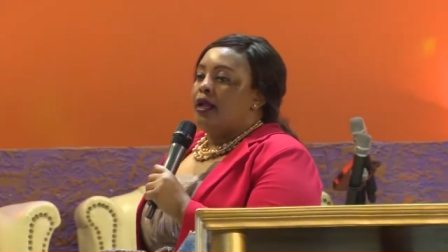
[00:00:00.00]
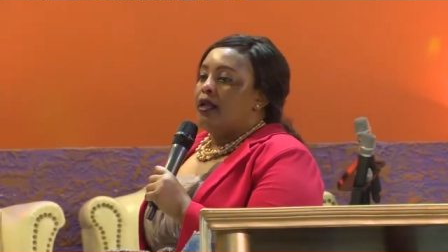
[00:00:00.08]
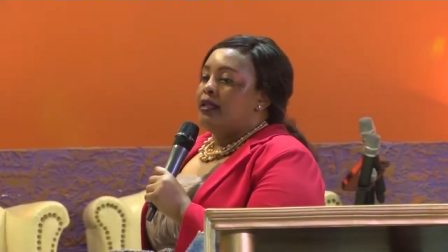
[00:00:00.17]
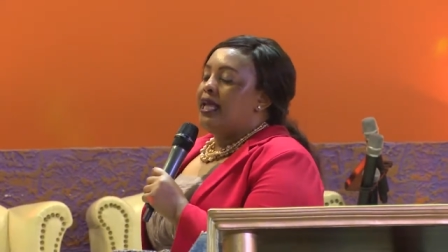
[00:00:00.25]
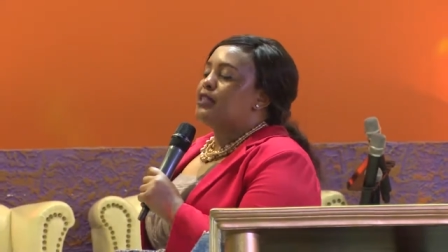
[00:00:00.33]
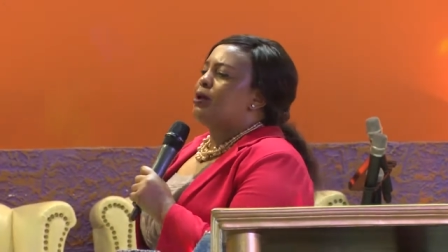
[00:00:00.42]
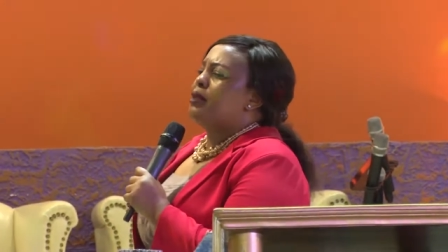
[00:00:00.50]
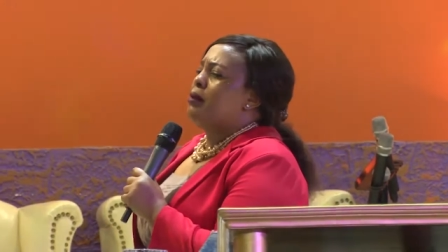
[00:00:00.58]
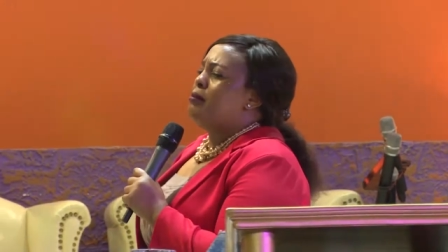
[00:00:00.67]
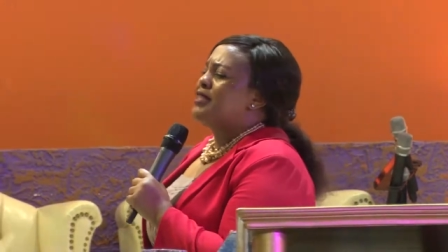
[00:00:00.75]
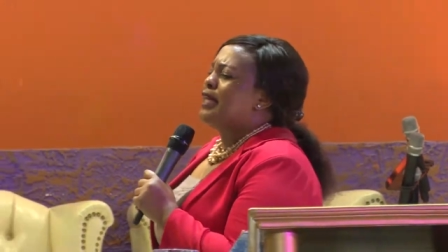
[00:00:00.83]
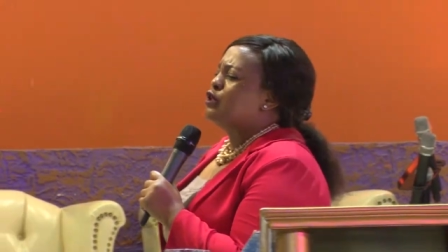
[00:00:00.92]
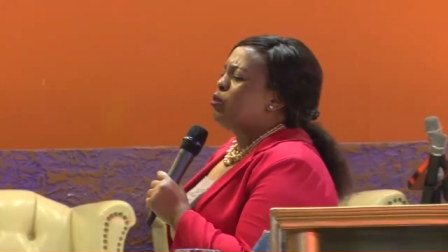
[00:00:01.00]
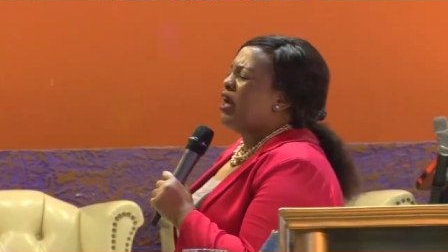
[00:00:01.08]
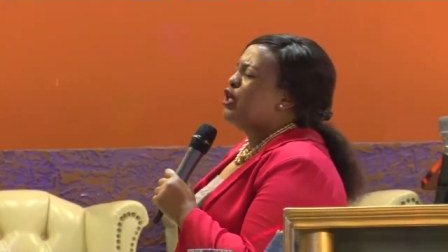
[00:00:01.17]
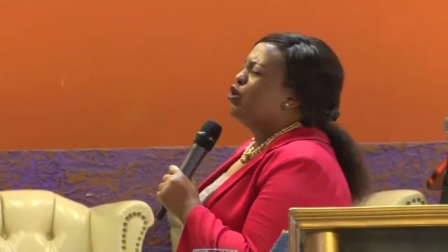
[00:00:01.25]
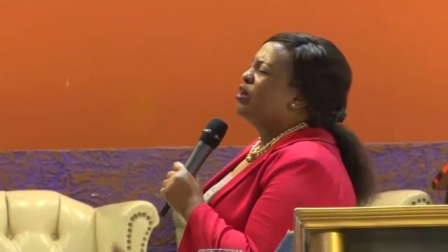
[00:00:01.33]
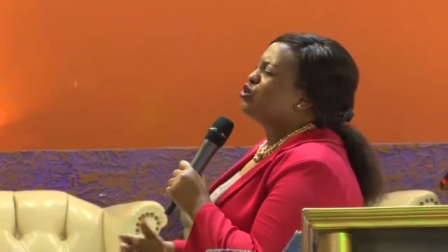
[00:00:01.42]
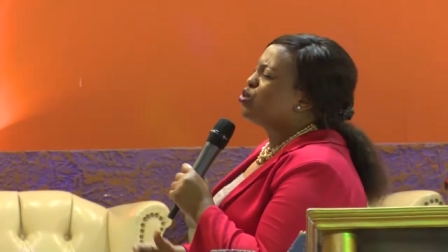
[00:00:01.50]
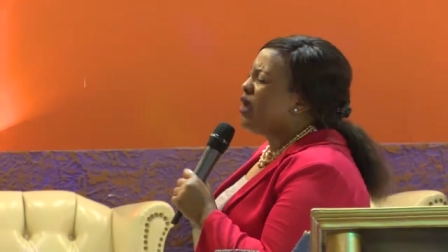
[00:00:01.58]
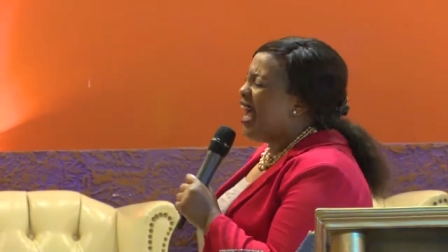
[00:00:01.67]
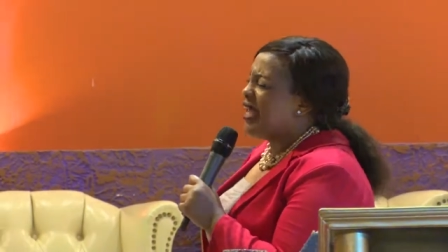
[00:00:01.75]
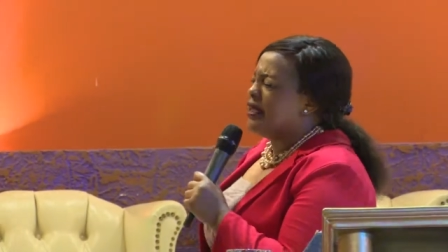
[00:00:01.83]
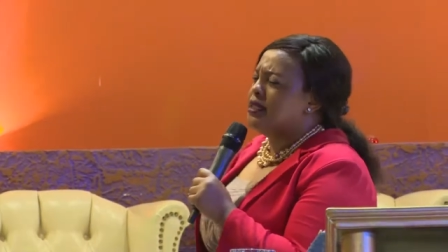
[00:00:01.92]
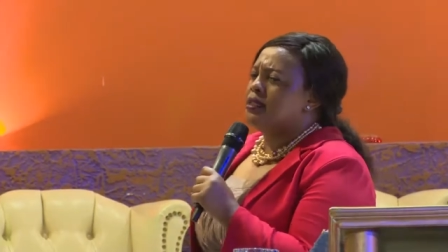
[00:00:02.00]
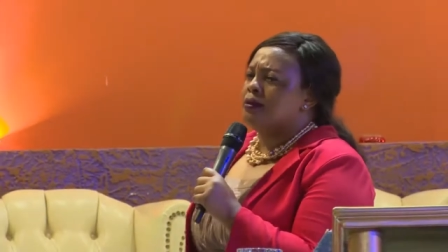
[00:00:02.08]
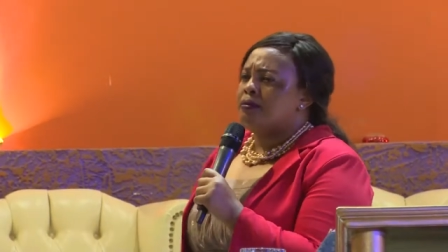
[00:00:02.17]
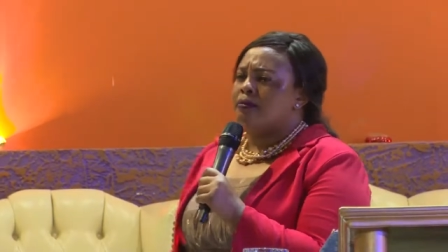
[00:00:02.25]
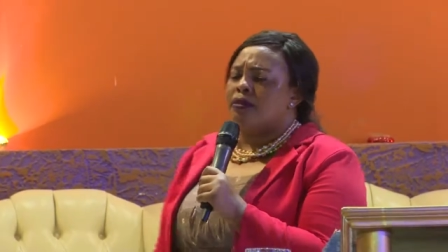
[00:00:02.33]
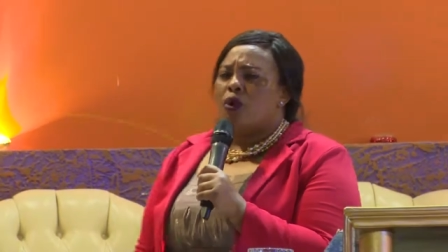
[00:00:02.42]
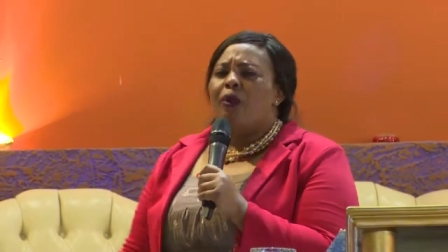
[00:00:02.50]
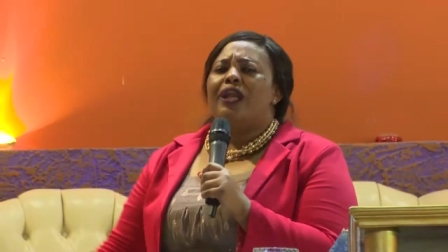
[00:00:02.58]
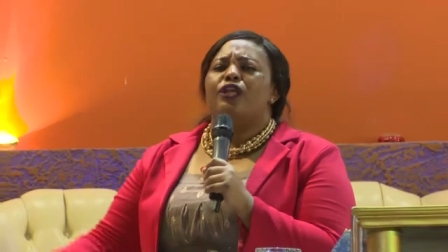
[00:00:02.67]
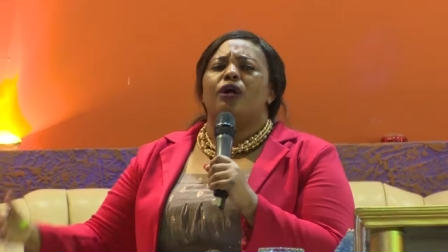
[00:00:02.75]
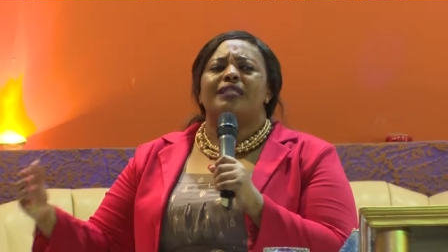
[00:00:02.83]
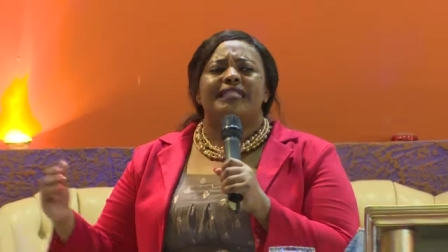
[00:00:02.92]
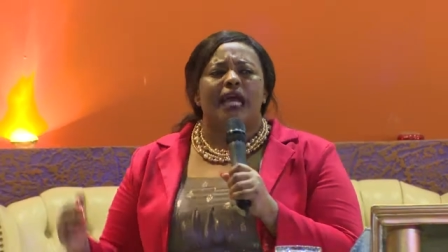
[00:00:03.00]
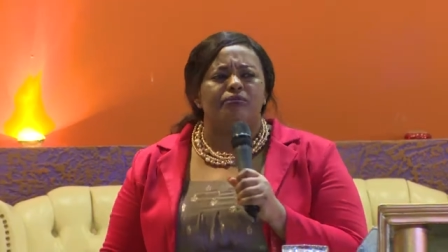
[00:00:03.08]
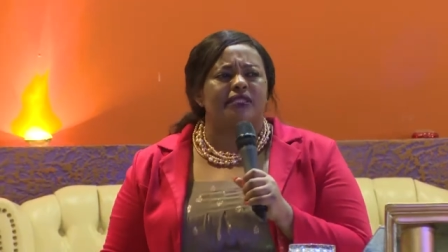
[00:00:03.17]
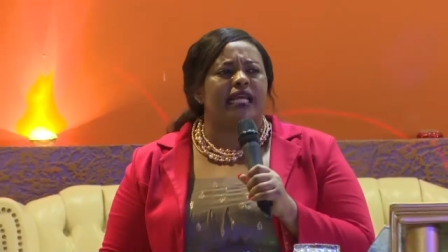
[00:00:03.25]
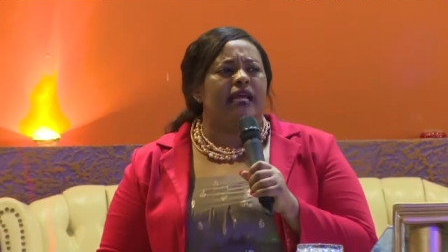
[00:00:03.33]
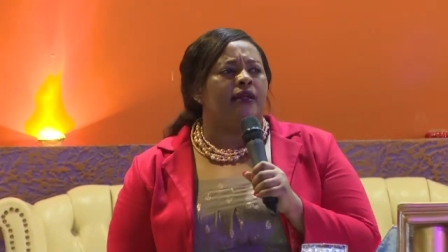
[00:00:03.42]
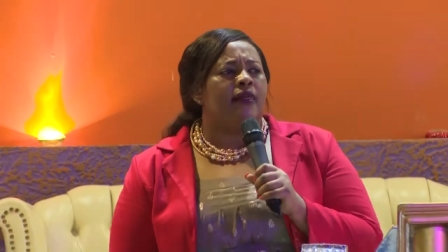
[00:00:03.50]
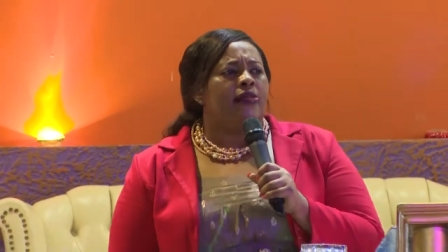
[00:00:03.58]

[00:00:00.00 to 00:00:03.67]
That's what the Bible says, when you're tried, when you're tempted,